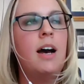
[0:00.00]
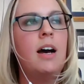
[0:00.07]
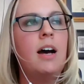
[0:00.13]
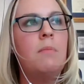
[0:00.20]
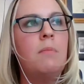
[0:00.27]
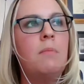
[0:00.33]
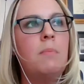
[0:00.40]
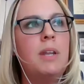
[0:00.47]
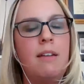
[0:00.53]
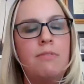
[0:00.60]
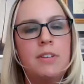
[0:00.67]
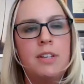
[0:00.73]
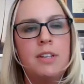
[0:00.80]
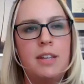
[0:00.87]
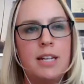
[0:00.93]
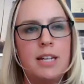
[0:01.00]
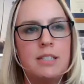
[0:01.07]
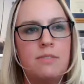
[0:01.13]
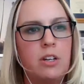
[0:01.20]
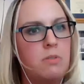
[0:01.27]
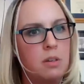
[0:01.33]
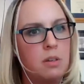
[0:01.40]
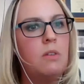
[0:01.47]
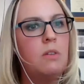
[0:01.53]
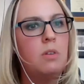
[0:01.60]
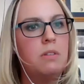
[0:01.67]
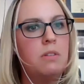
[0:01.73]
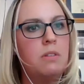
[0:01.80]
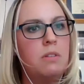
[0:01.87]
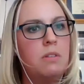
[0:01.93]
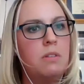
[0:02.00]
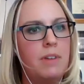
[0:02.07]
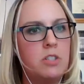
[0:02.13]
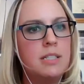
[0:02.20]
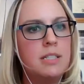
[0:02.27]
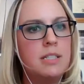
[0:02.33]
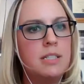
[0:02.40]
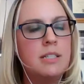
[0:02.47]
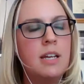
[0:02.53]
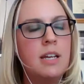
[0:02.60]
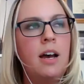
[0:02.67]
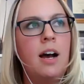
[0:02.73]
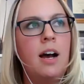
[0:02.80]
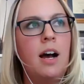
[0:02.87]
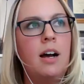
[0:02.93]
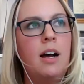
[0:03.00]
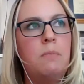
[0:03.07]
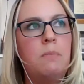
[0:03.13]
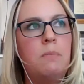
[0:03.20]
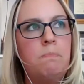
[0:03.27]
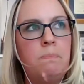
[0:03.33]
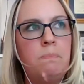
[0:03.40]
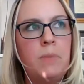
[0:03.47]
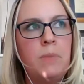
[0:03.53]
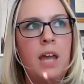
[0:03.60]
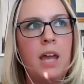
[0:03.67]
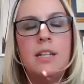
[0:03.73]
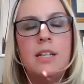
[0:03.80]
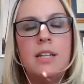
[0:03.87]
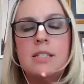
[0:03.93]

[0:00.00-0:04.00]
But I found that that's very good, especially with communicating with veterans.